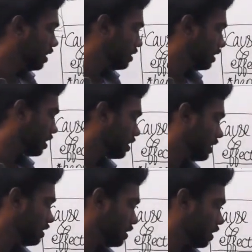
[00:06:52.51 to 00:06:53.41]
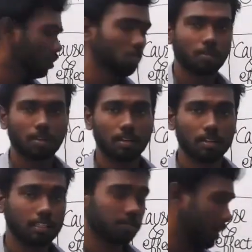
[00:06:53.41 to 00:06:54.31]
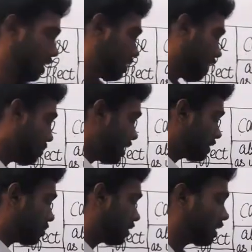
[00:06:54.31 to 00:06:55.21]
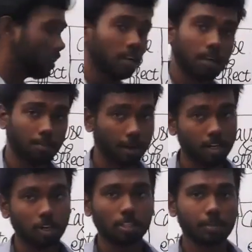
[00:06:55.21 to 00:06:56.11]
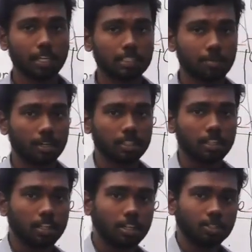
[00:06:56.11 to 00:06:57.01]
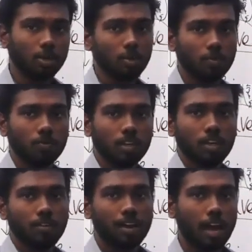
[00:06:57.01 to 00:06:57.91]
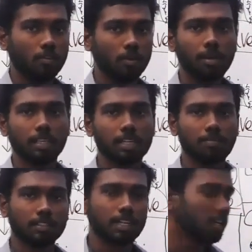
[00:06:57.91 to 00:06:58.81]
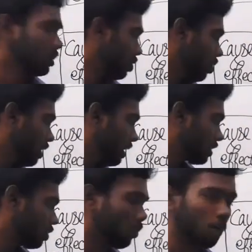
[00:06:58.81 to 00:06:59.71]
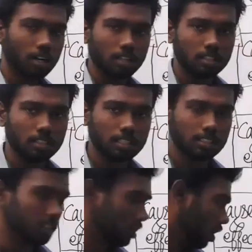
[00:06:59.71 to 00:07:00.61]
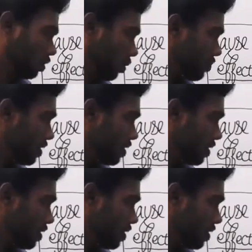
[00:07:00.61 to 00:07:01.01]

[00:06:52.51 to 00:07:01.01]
These are the things these may come in examination, might not come in examination, so we have to be in a safer side. So let us know what is these things also.